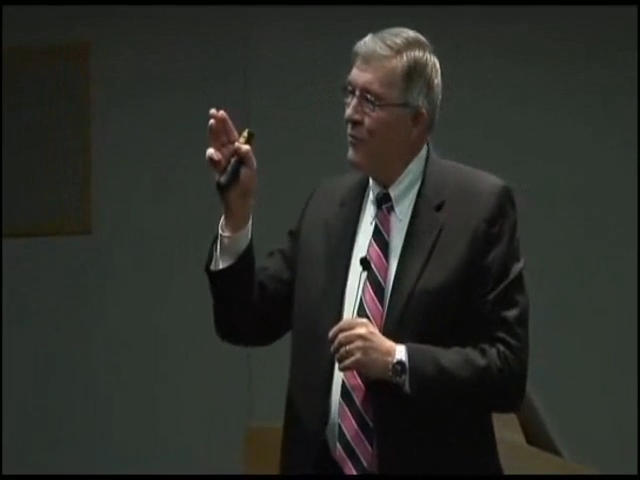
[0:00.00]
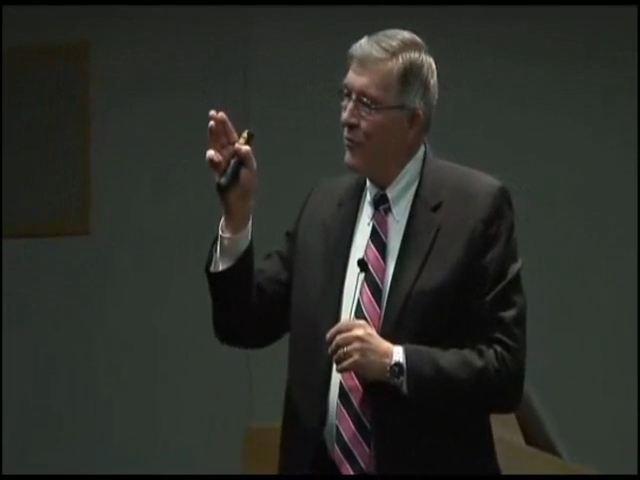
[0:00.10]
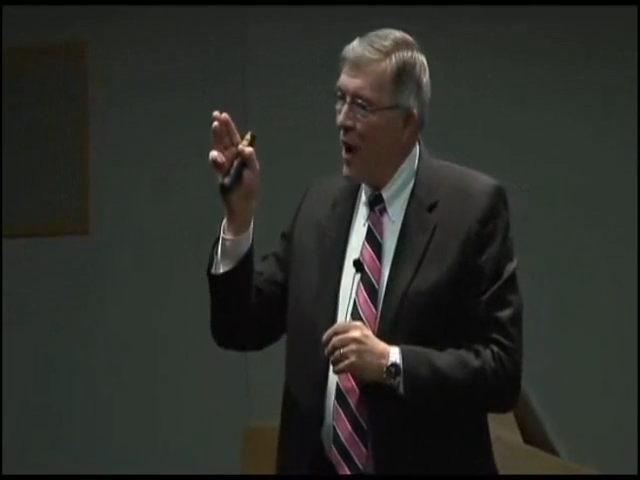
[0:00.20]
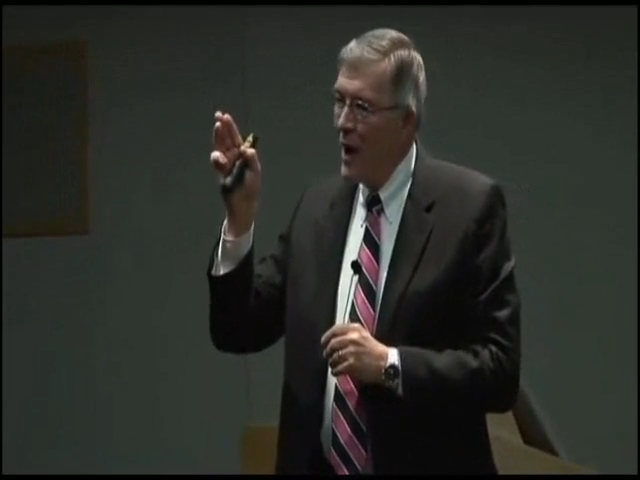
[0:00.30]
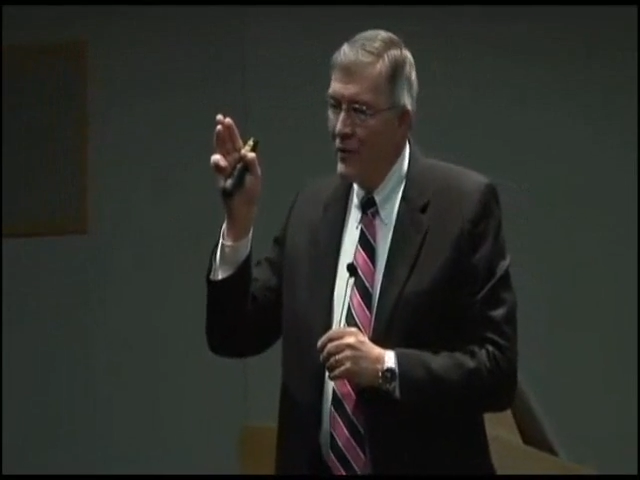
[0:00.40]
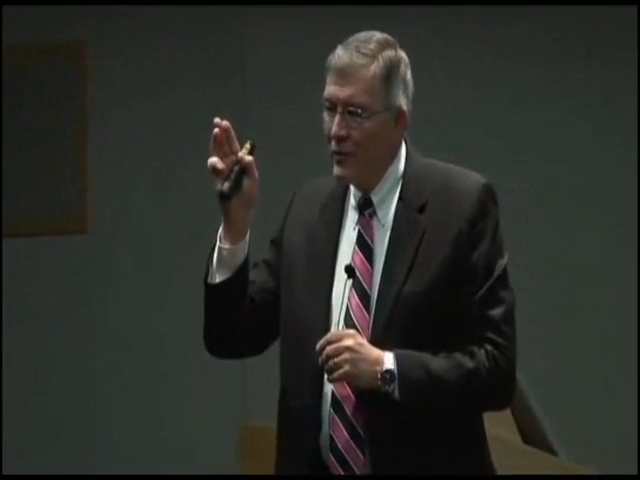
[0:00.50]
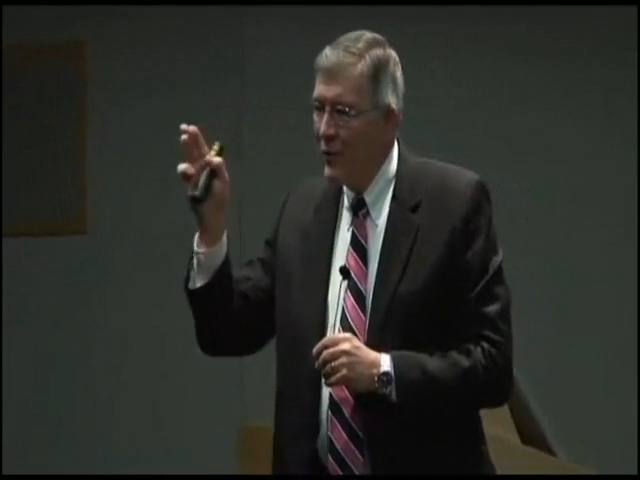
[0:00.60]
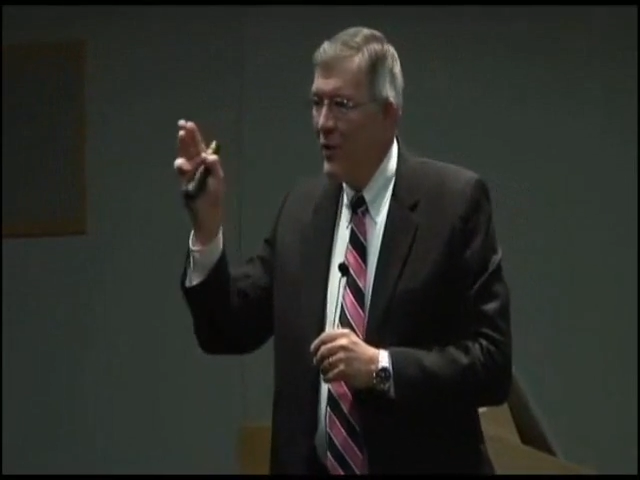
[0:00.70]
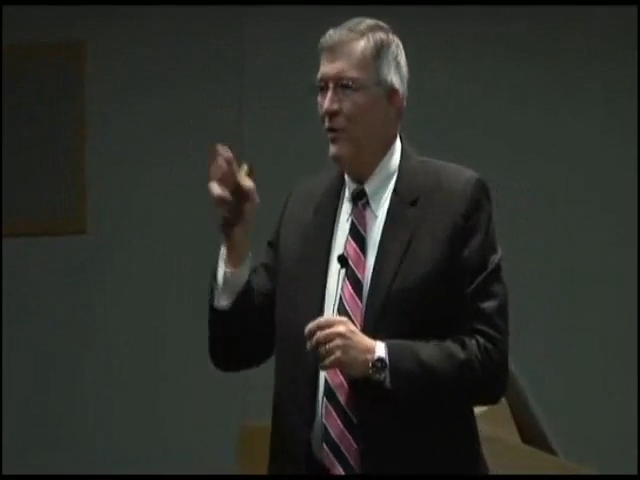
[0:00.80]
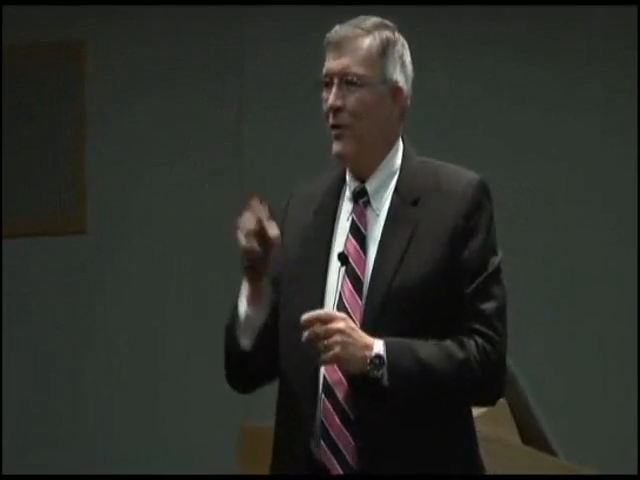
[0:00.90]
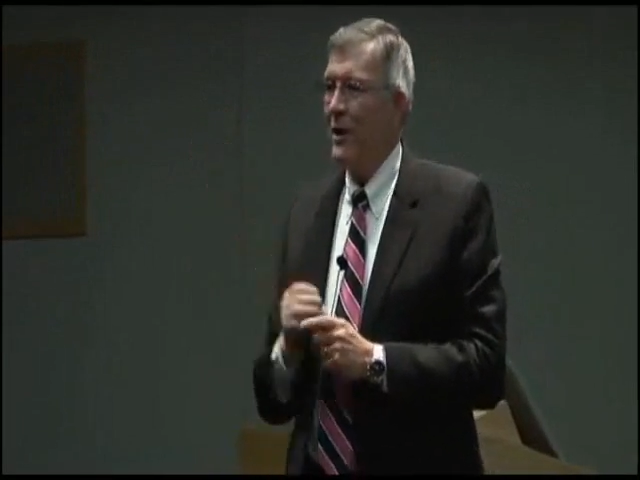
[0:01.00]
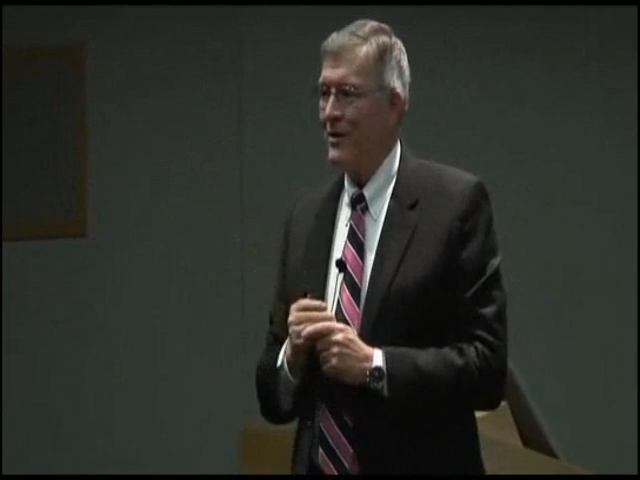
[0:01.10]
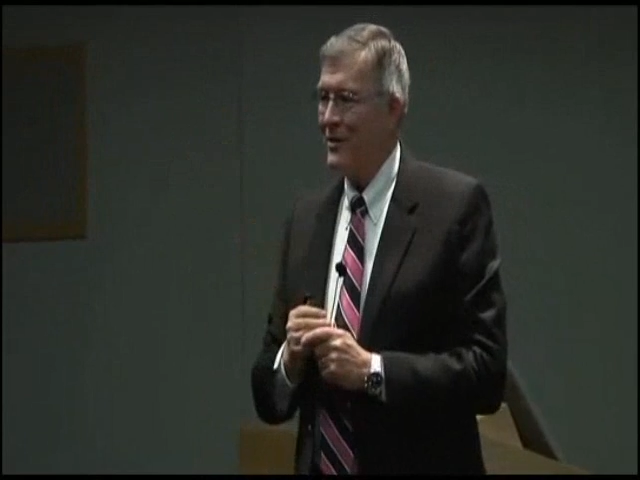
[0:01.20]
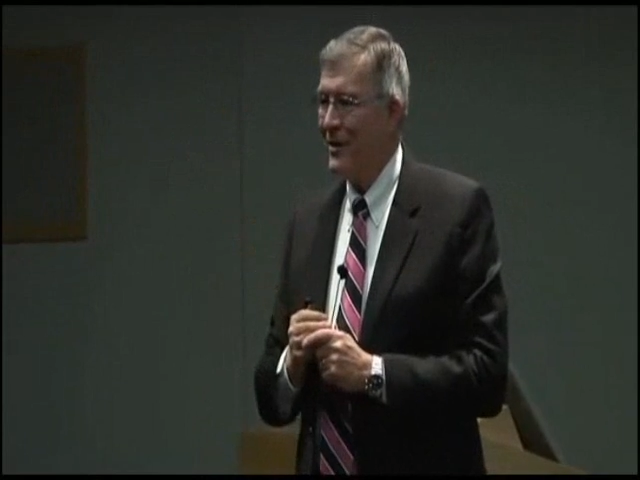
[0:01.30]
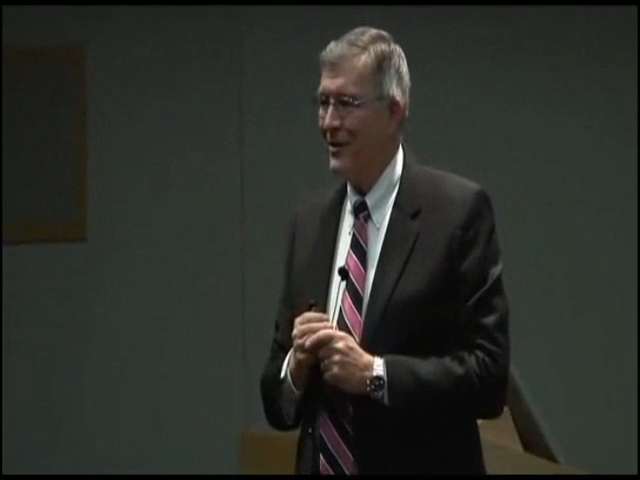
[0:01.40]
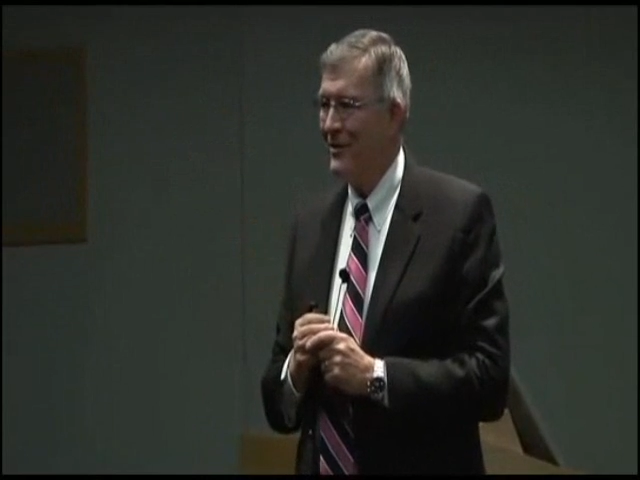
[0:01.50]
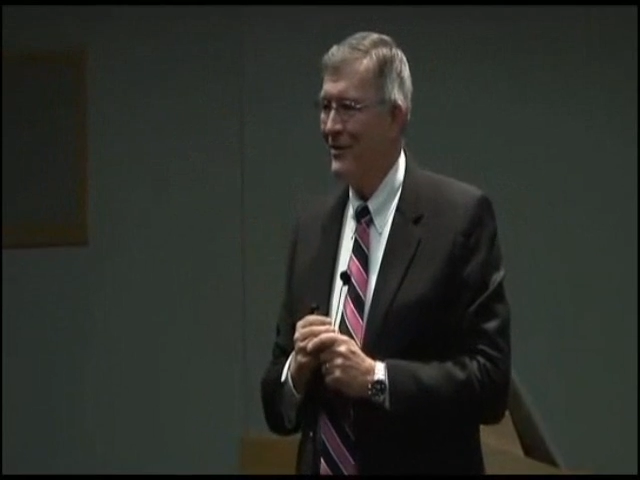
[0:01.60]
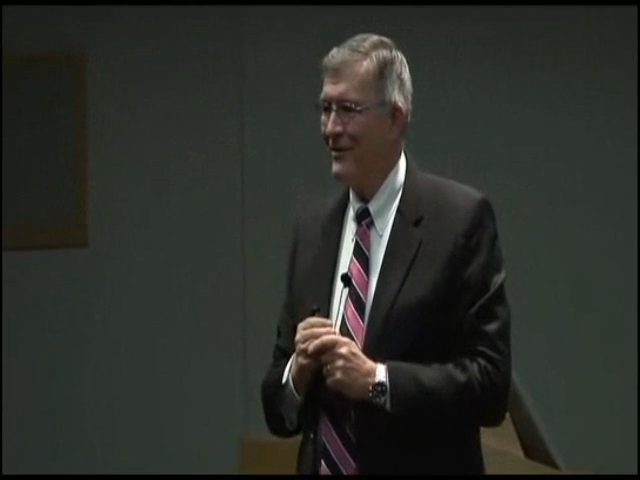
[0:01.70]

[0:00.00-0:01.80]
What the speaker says: find 3 things